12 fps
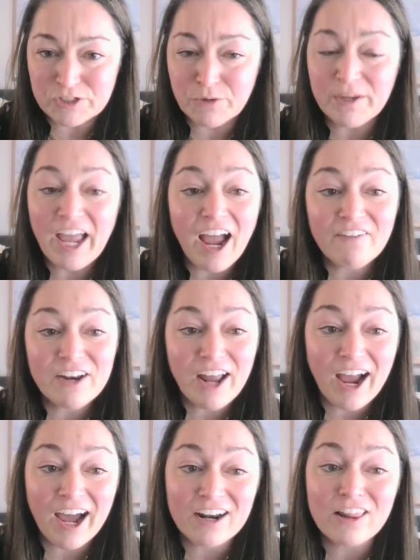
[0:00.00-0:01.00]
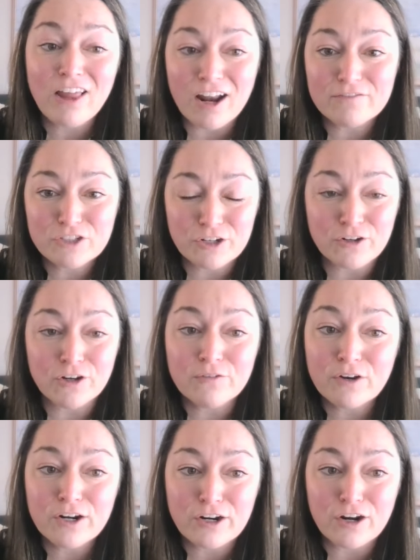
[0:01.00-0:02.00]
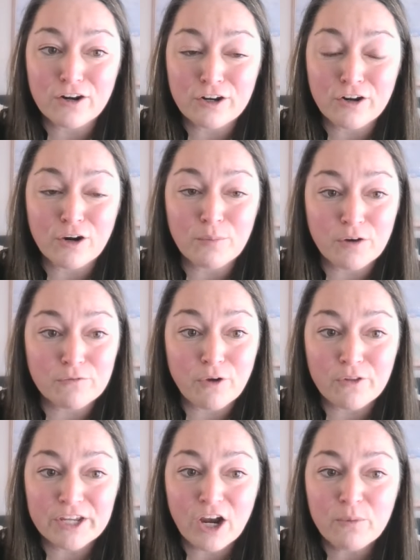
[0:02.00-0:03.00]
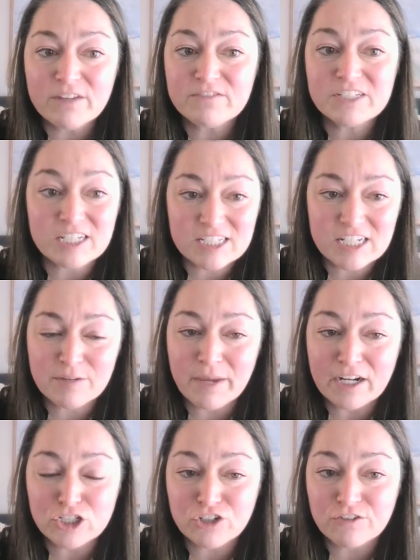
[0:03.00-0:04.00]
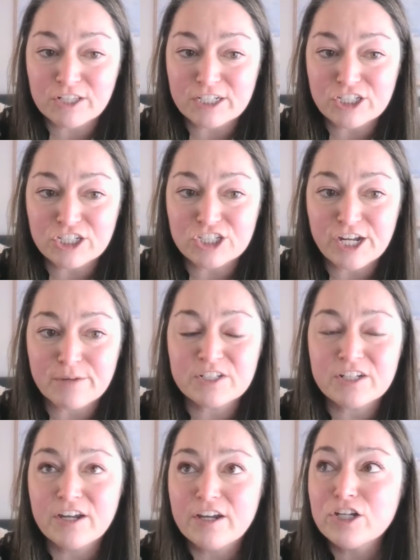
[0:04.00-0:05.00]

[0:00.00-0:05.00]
So, we haven't had a lot of turnover in our in our portfolio. We have 16 manager relationships.